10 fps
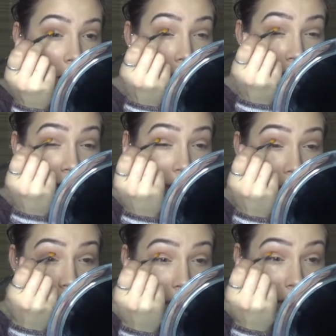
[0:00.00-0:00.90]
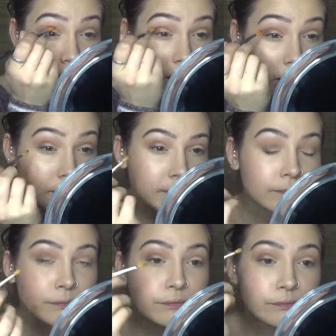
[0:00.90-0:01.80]
of the
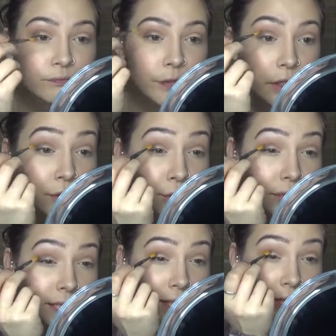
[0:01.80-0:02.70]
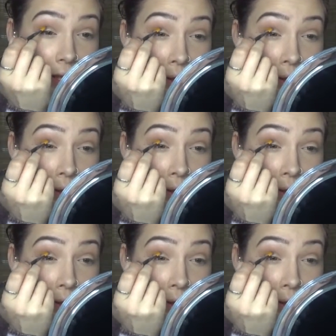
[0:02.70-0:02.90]
crease.